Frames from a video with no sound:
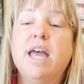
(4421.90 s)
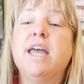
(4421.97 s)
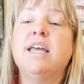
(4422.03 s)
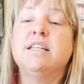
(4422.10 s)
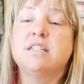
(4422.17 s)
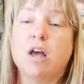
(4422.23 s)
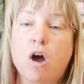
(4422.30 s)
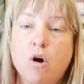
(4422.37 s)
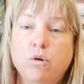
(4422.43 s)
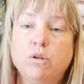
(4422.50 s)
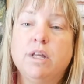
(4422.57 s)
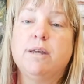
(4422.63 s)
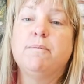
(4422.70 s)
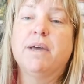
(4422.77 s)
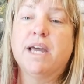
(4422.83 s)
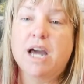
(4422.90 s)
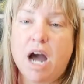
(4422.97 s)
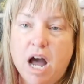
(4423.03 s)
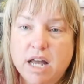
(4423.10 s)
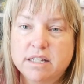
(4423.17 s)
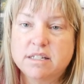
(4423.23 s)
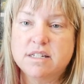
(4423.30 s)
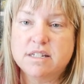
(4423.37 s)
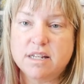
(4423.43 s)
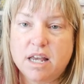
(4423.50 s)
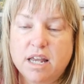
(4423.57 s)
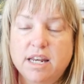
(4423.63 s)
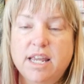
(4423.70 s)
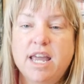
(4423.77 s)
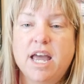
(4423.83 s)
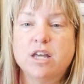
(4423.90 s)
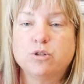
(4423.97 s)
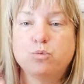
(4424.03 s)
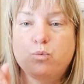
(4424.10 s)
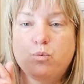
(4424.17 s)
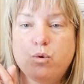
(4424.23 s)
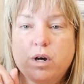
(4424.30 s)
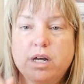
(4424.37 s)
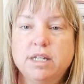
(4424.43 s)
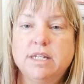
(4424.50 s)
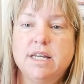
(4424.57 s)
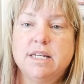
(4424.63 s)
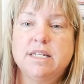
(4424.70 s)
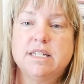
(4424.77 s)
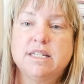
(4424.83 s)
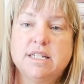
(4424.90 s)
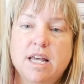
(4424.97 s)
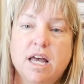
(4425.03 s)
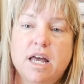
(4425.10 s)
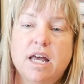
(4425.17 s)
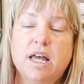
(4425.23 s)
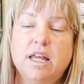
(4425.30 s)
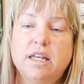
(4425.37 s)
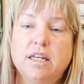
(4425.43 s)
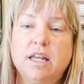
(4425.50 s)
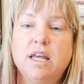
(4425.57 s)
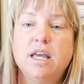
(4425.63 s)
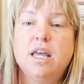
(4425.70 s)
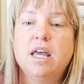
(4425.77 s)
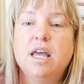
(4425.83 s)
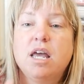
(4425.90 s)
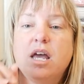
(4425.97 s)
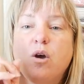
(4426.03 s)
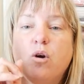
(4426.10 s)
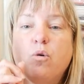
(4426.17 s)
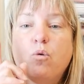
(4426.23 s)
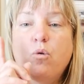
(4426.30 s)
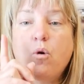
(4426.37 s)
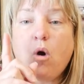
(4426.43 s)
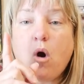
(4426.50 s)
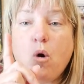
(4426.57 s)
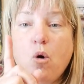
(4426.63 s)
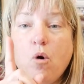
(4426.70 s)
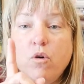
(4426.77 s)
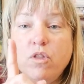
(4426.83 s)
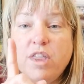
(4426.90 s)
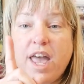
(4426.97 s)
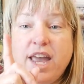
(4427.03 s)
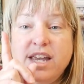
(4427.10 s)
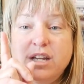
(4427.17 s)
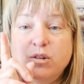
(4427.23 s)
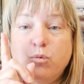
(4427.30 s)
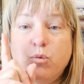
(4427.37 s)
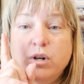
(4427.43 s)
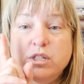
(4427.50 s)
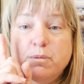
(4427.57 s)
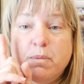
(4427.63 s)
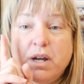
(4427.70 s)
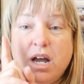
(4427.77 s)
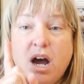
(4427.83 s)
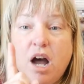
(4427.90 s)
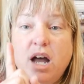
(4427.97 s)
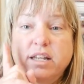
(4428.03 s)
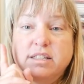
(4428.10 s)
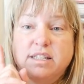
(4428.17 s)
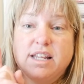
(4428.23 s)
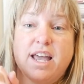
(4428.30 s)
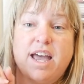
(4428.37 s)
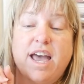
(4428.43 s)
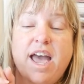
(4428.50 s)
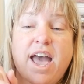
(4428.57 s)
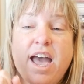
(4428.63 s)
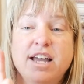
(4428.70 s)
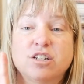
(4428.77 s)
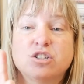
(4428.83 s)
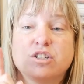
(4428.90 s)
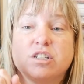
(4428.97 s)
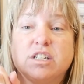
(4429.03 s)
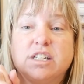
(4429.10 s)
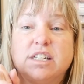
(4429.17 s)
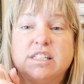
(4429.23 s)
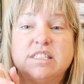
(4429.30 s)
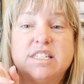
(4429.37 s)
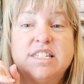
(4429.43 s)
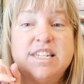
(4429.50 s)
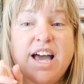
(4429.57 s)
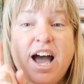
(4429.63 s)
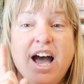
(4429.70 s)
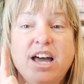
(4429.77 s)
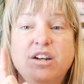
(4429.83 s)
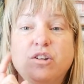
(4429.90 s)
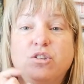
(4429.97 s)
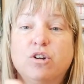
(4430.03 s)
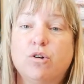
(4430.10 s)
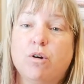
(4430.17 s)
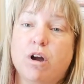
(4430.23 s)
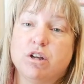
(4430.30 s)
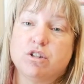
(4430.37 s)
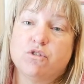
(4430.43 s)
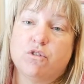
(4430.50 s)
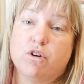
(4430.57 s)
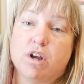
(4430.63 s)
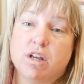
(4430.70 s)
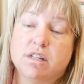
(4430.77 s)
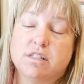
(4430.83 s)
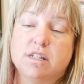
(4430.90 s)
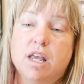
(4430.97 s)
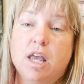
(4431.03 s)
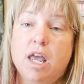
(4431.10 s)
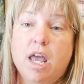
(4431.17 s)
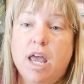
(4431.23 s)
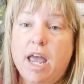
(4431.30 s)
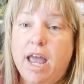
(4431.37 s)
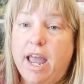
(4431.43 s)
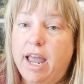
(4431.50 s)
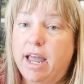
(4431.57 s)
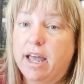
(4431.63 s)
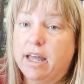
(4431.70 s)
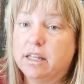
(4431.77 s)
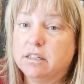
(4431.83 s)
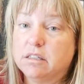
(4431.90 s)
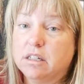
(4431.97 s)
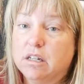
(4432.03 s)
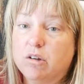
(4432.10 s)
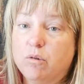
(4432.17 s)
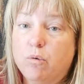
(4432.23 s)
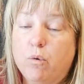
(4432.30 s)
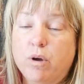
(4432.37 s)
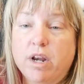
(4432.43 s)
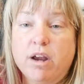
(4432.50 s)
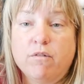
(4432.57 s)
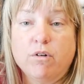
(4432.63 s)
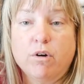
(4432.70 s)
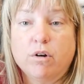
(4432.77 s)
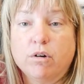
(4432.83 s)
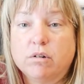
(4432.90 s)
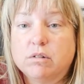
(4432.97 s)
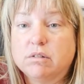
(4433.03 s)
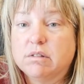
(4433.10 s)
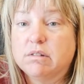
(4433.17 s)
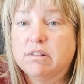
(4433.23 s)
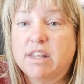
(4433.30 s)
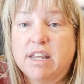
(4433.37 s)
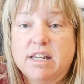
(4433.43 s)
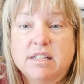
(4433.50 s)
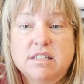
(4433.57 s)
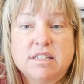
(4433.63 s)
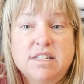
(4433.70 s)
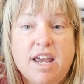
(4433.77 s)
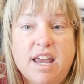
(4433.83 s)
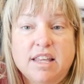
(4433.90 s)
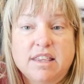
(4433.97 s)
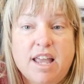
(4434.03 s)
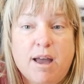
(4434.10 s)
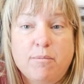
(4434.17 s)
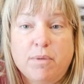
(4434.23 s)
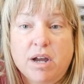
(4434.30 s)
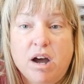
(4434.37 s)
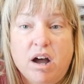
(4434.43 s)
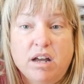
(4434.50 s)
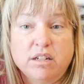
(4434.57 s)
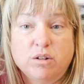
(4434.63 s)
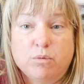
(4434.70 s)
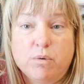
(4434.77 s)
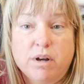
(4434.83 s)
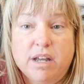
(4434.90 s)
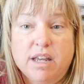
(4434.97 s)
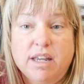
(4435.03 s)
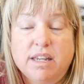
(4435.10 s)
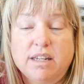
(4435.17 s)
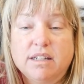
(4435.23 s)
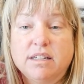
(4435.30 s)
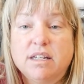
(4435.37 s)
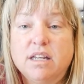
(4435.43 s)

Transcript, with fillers: His only begotten son. He has one son that it was begotten that actually died on the cross for us. And whenever things take that begotten away,